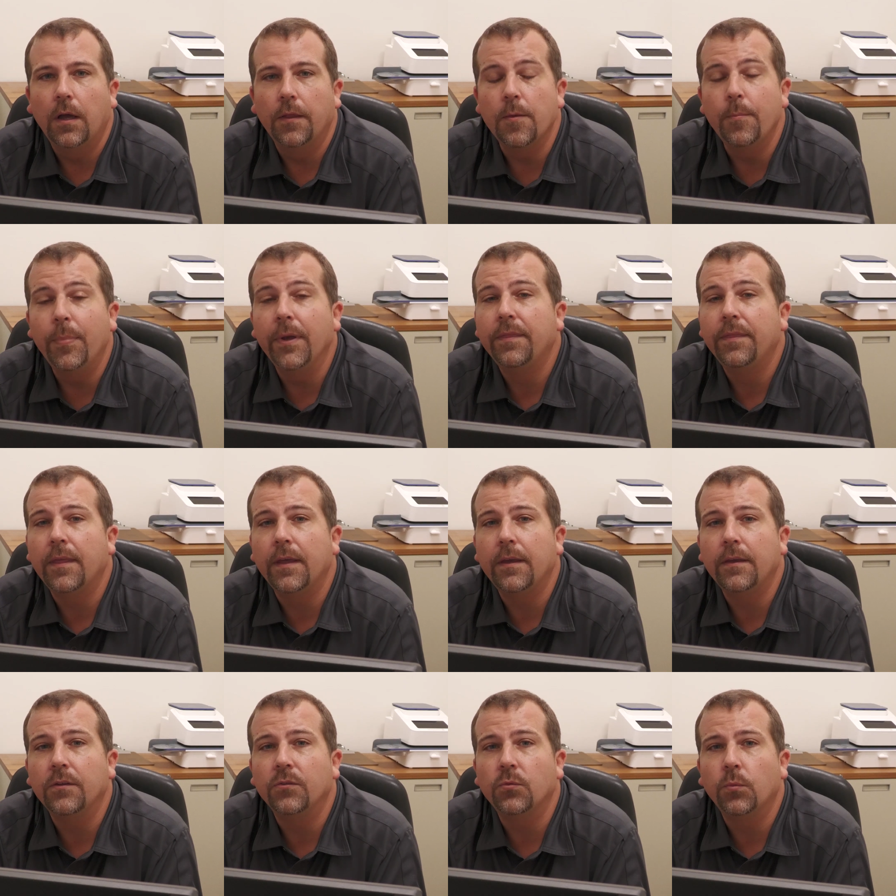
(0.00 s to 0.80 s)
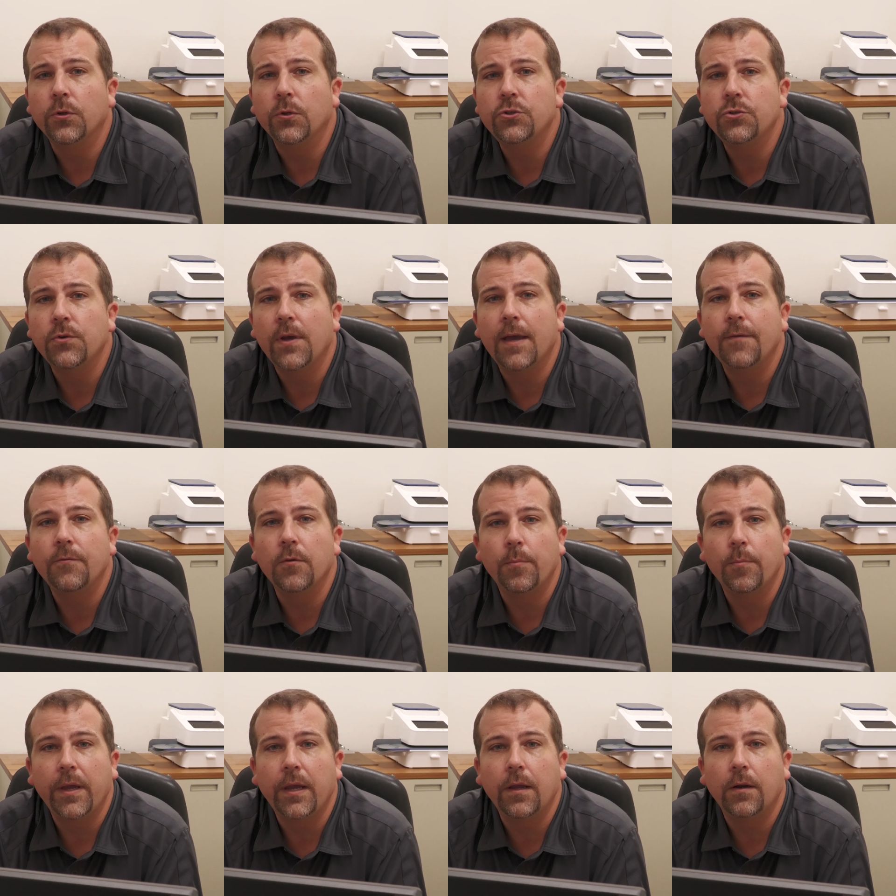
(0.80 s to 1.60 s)
The big thing is once you have
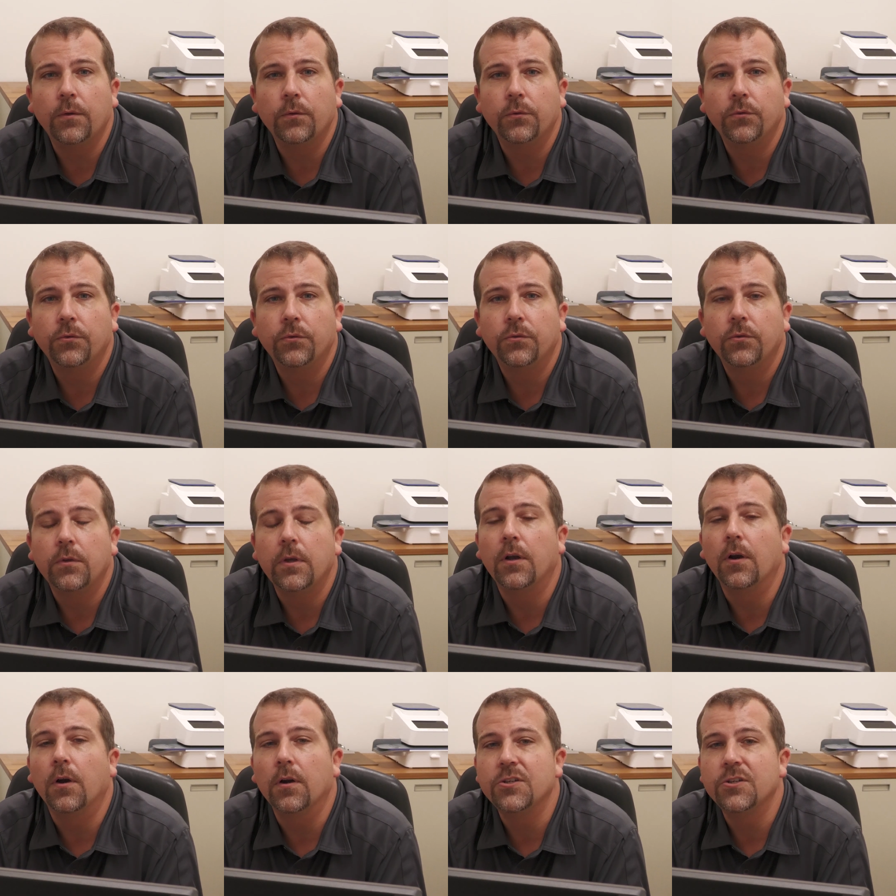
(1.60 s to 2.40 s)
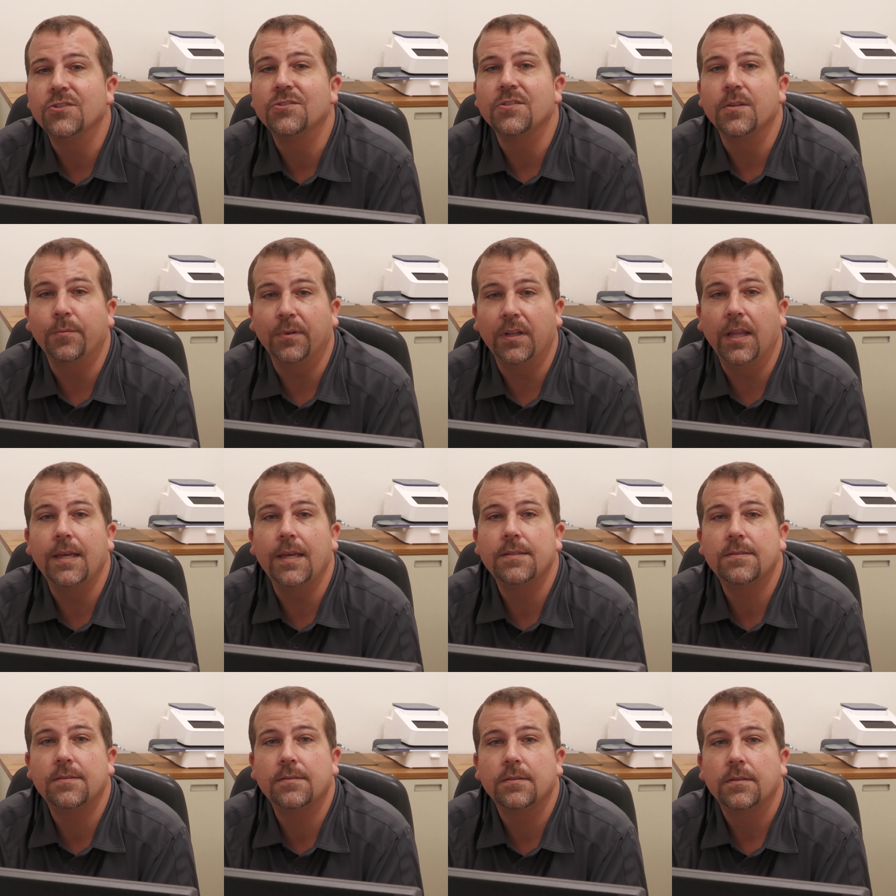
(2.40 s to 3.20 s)
your panels and arches in
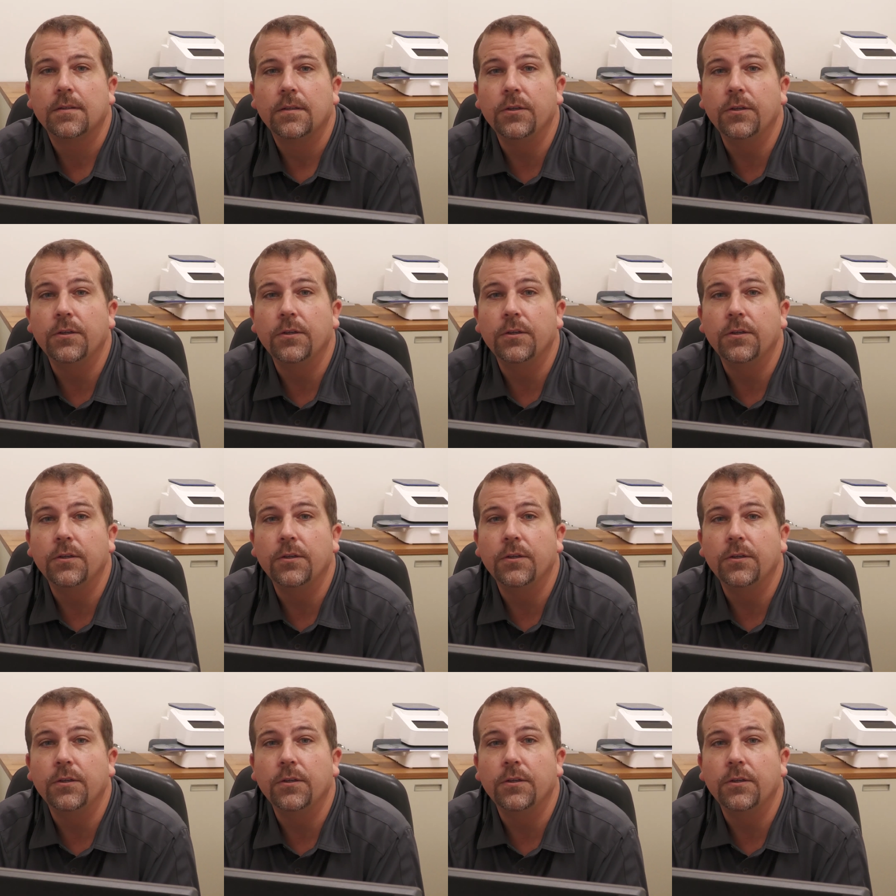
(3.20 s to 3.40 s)
place,